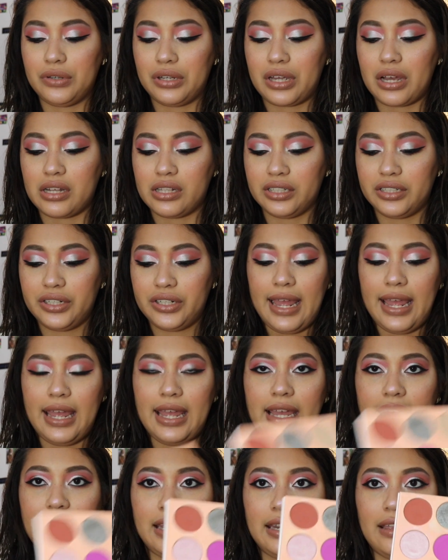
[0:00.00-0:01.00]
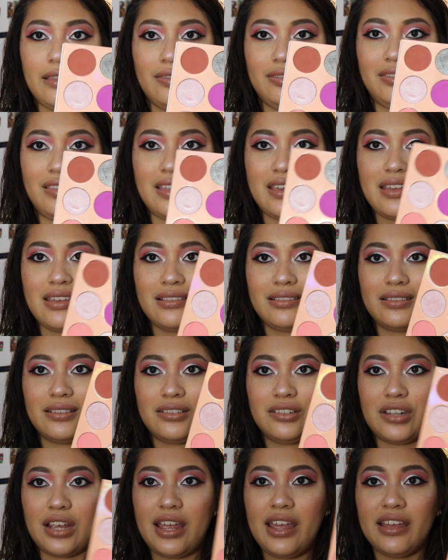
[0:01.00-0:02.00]
to color, and
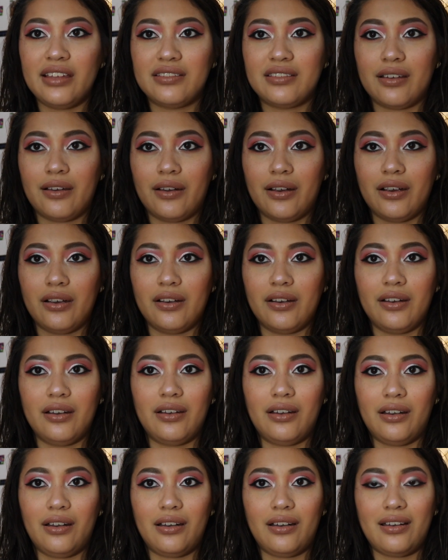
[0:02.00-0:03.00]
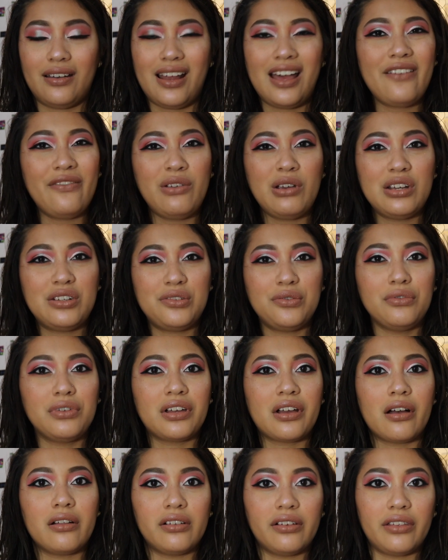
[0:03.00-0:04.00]
these shades are not very true to
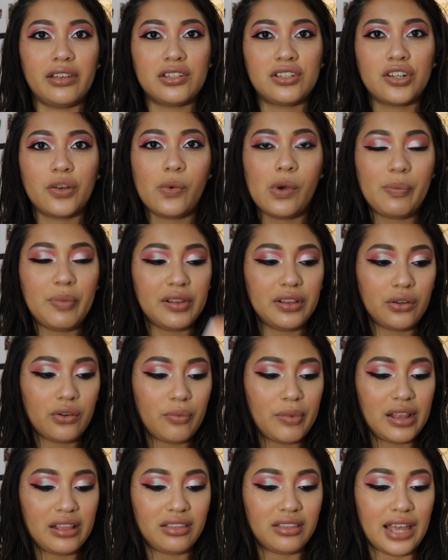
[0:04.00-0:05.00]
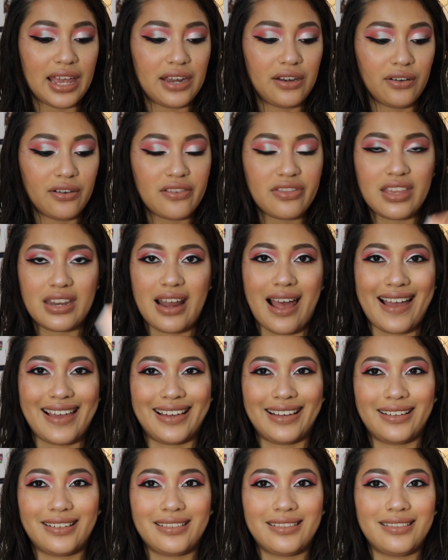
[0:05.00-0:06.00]
color. They show up a little bit lighter than
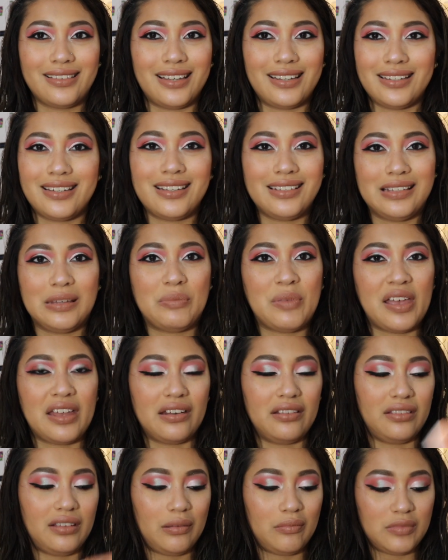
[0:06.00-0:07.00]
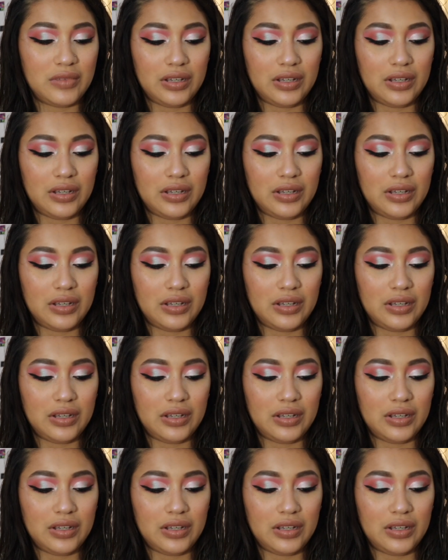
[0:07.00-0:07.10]
I anticipated them